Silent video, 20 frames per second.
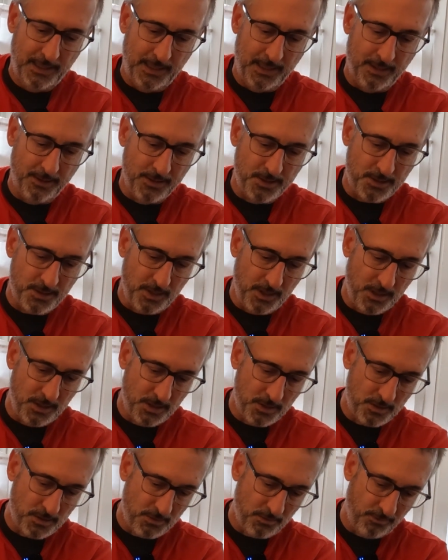now this
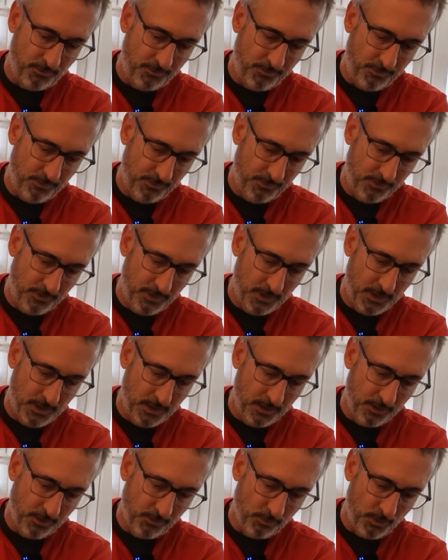is
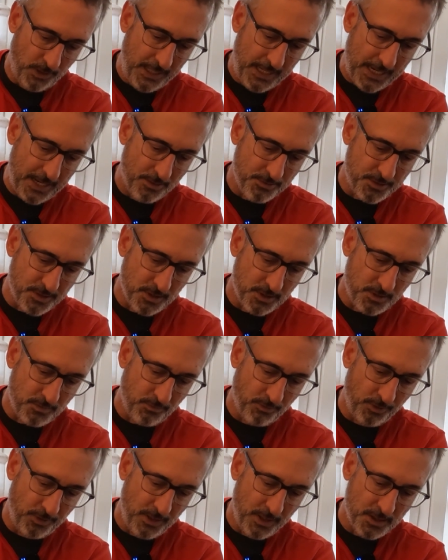3 ounces
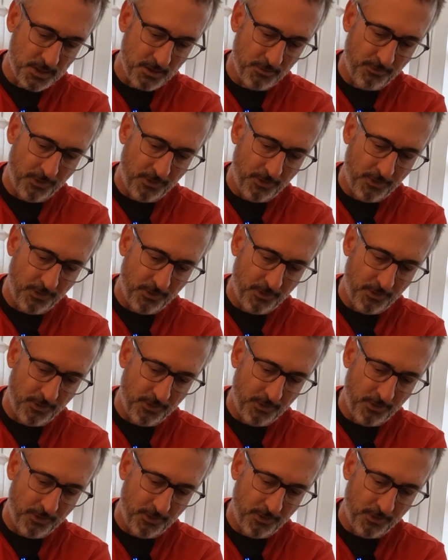for this.